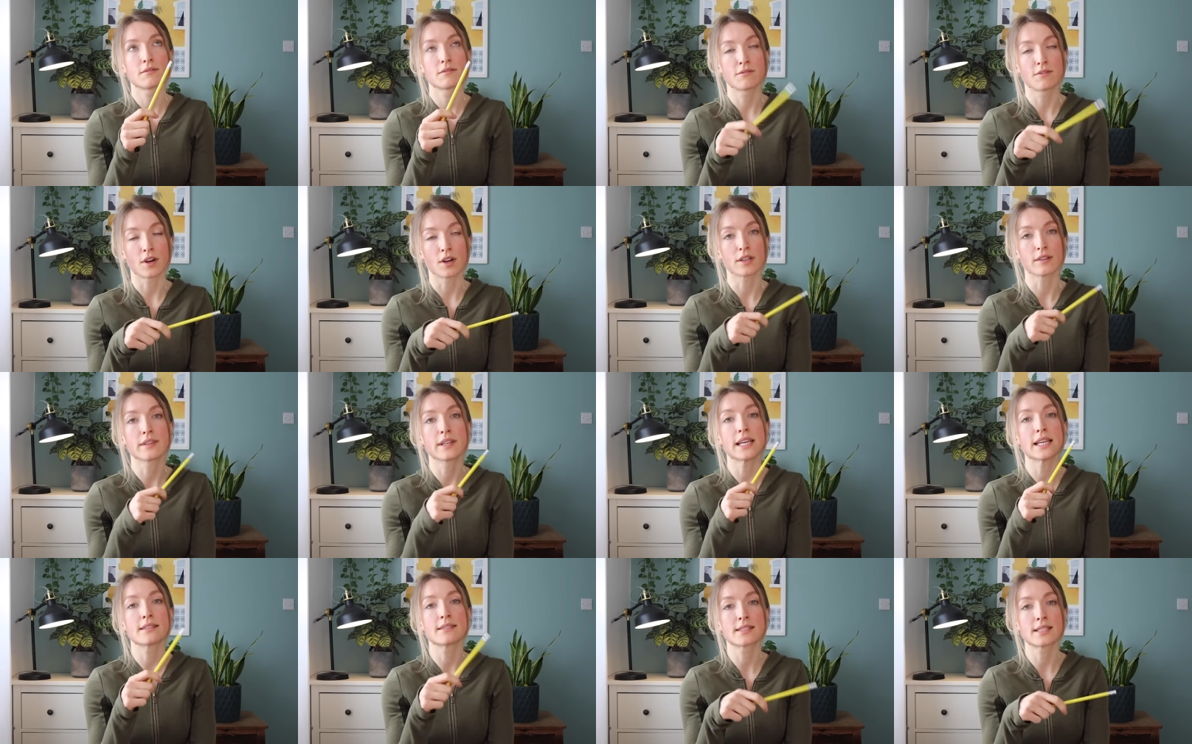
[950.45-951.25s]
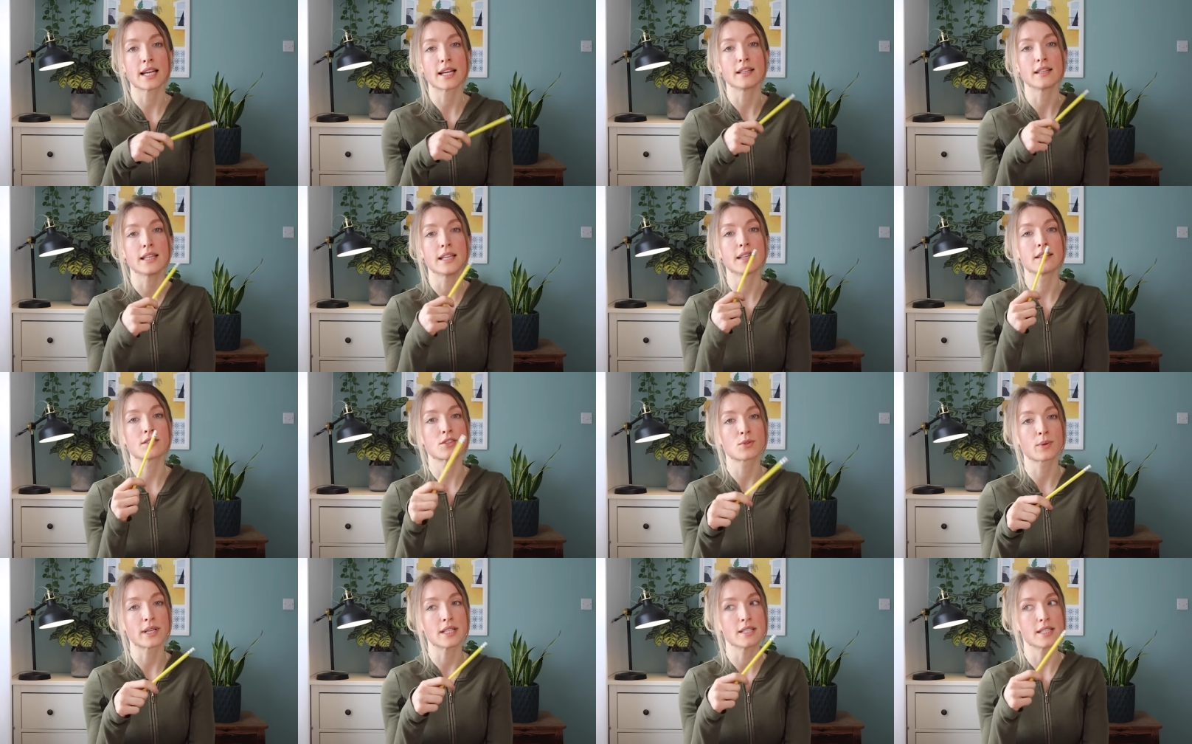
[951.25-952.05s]
five years, 10 years,
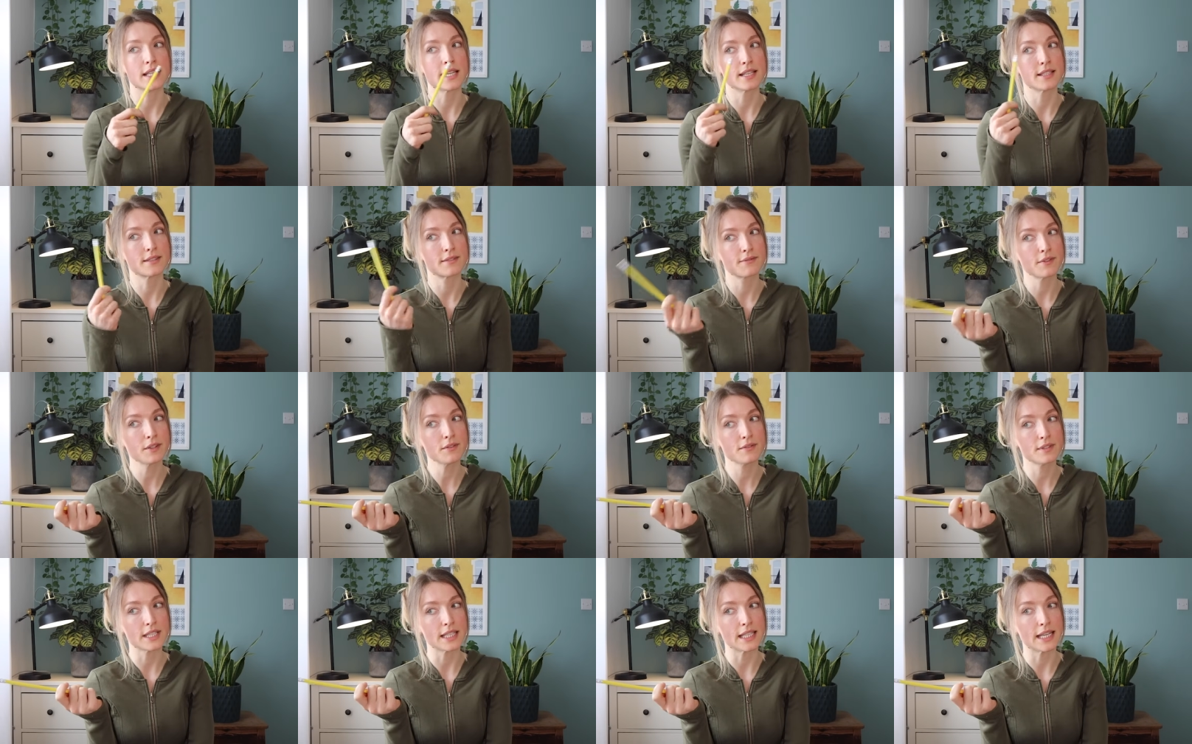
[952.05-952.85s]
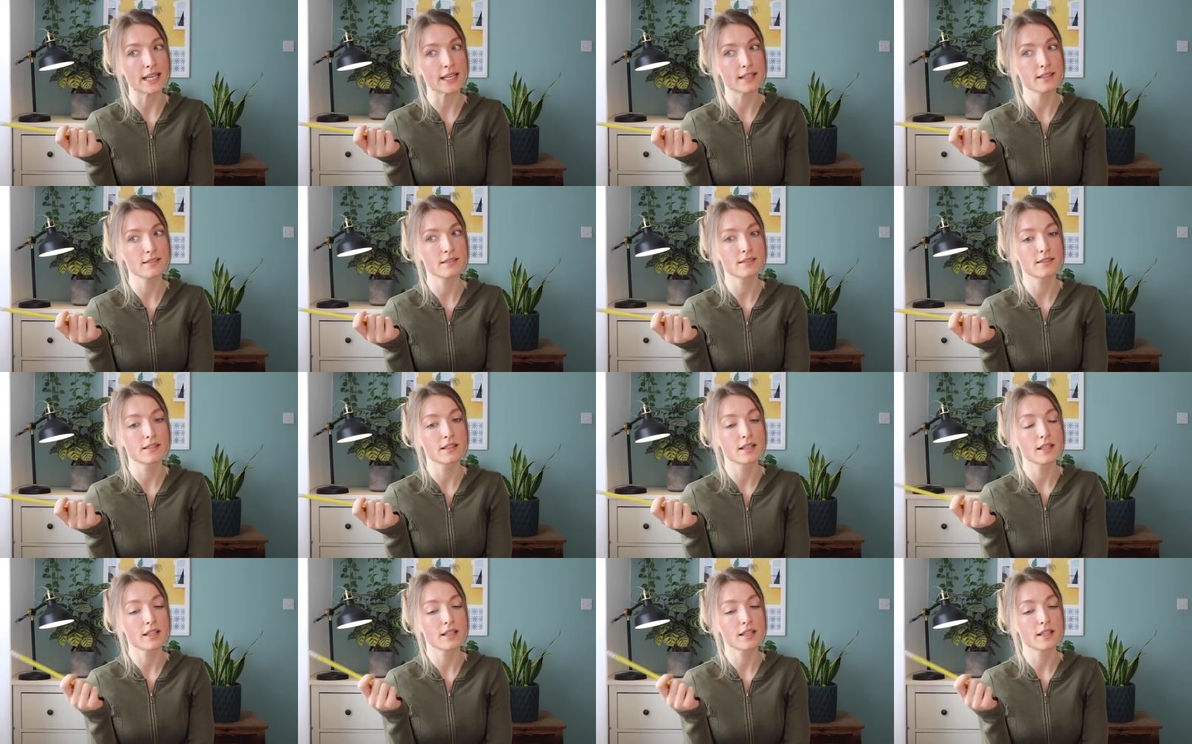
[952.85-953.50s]
20 years, 50 years